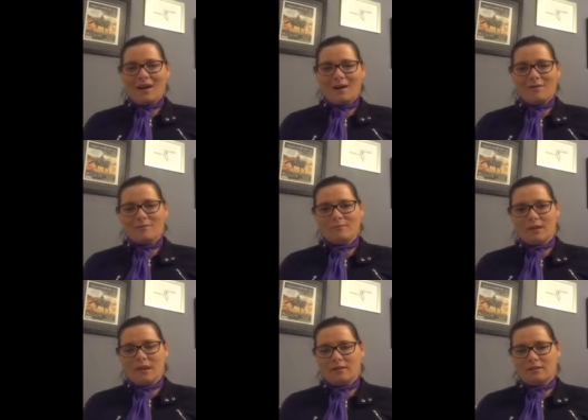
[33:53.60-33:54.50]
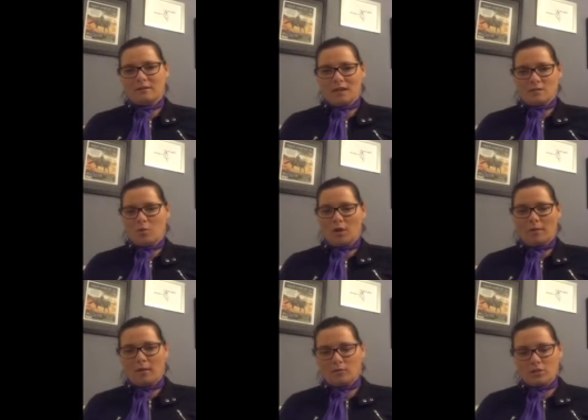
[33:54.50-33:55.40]
and that's why
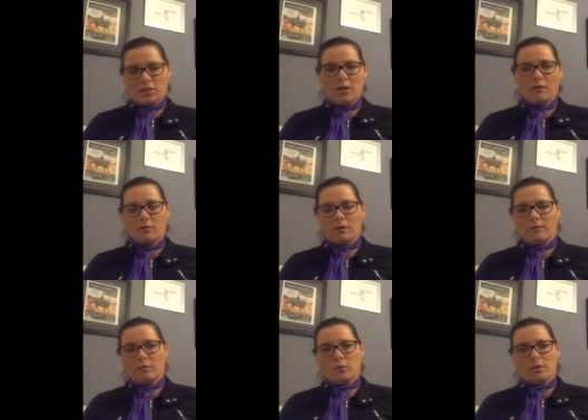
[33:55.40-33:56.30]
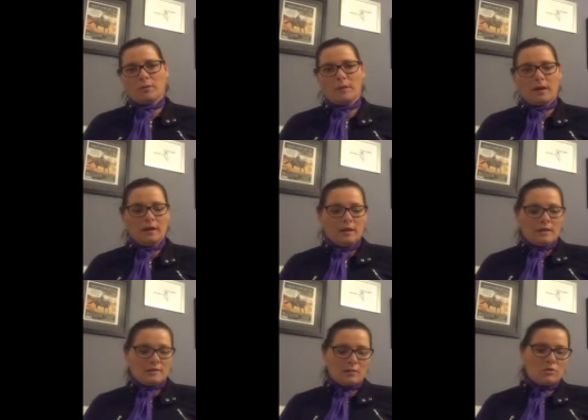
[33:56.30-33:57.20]
I'm able to share it with everybody. But
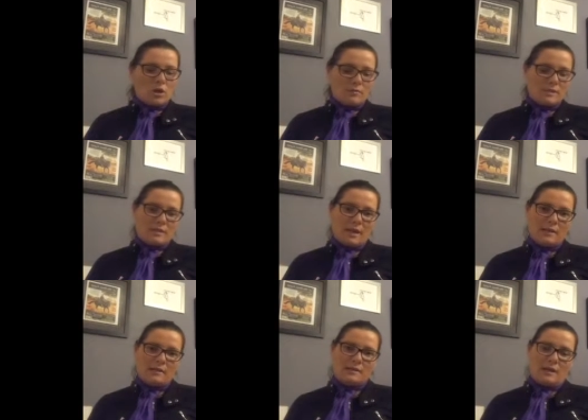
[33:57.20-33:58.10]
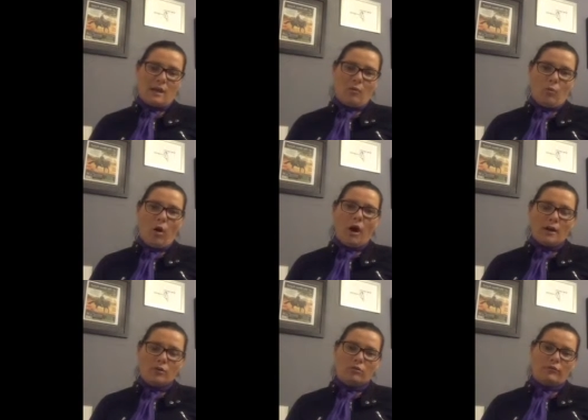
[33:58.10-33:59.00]
sometimes it takes a
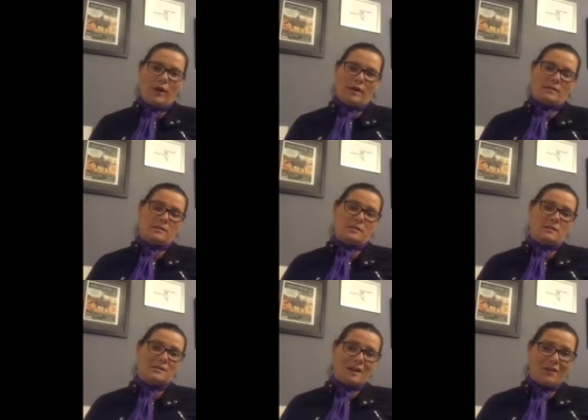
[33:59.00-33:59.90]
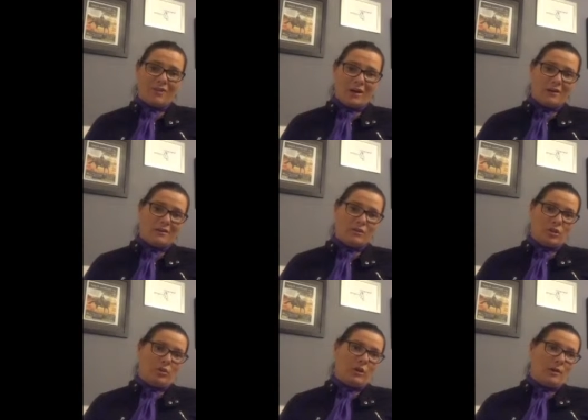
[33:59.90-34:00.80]
while for us to discover, you
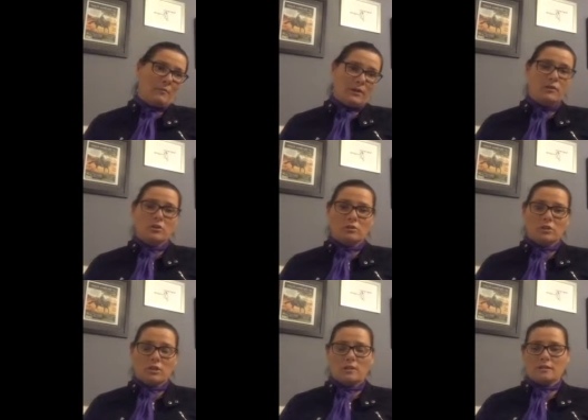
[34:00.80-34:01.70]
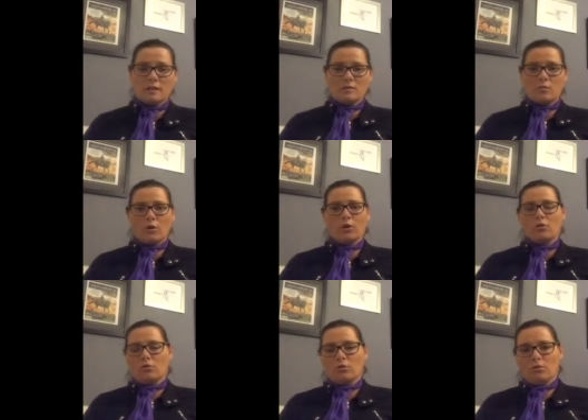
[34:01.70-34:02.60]
know, a methodology that does
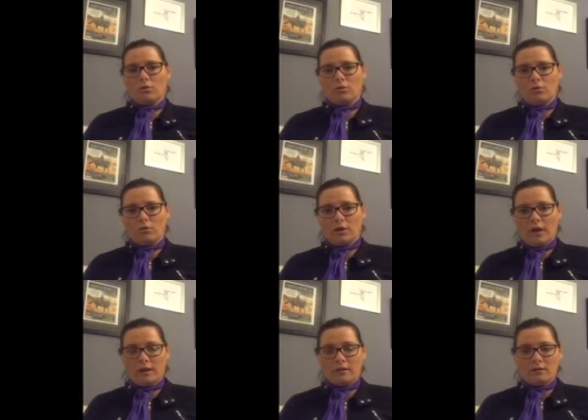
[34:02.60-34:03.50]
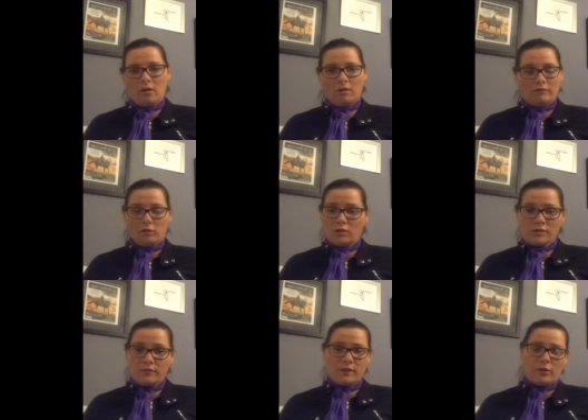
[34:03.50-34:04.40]
work, or a
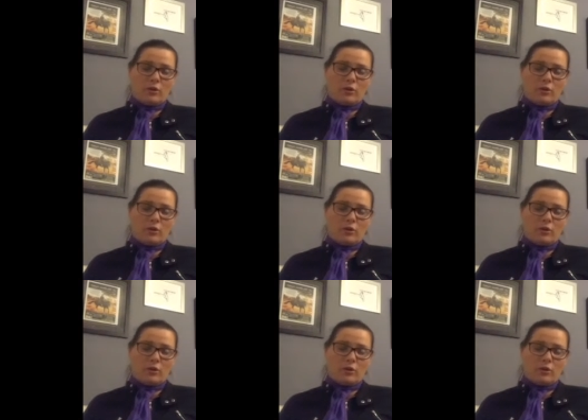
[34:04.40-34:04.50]
philosophy